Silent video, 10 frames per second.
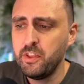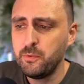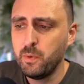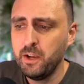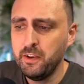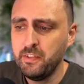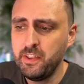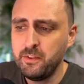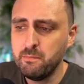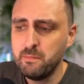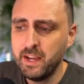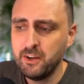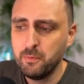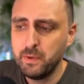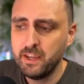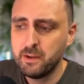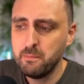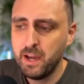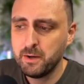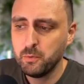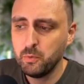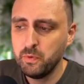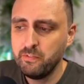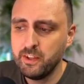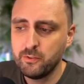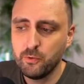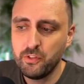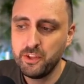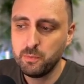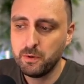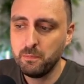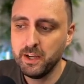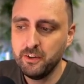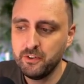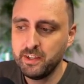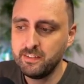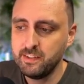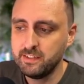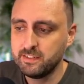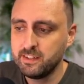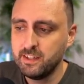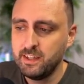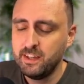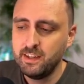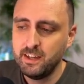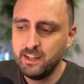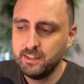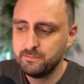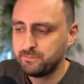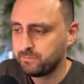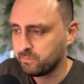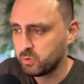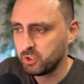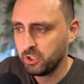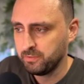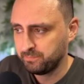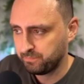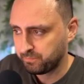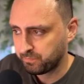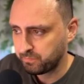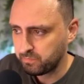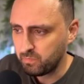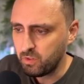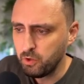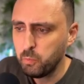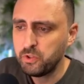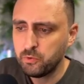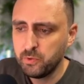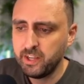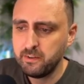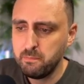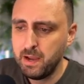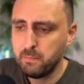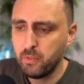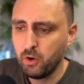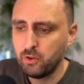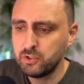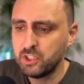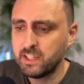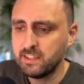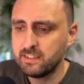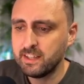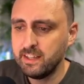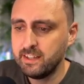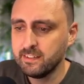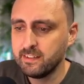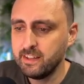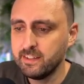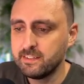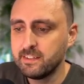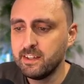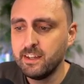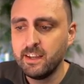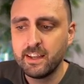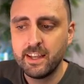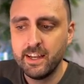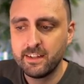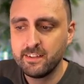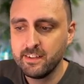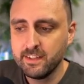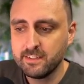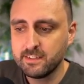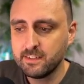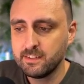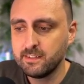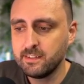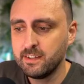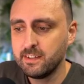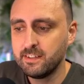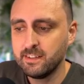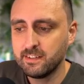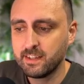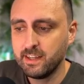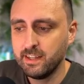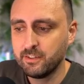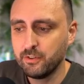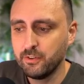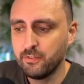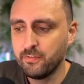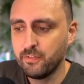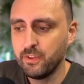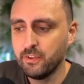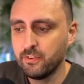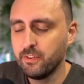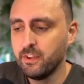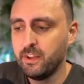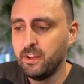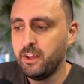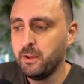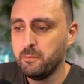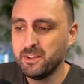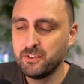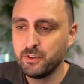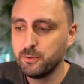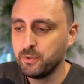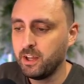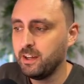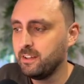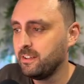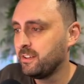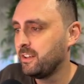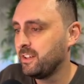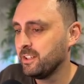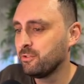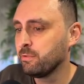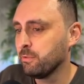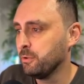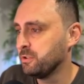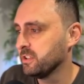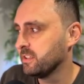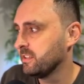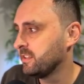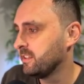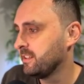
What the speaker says: this may not be compatible with this, or this one might not exist. So we still need to map the logic and say, does this connect to this? Does it connect to this? My circles are atrocious.